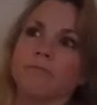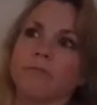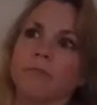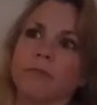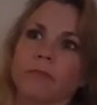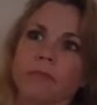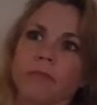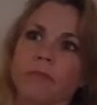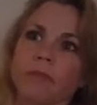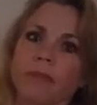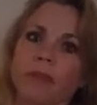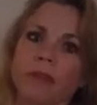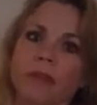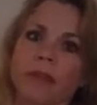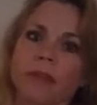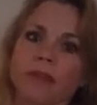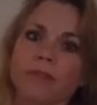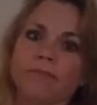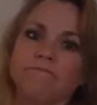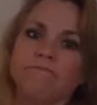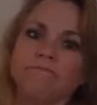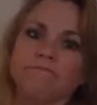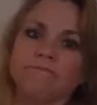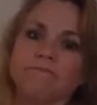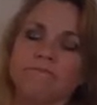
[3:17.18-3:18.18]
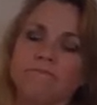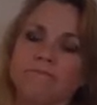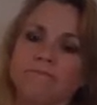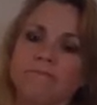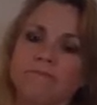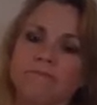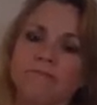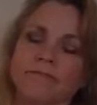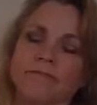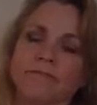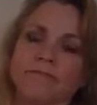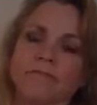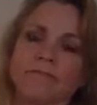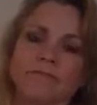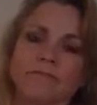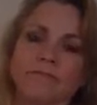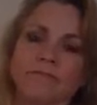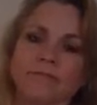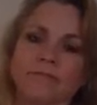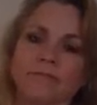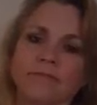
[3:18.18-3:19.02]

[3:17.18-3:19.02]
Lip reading: (silence)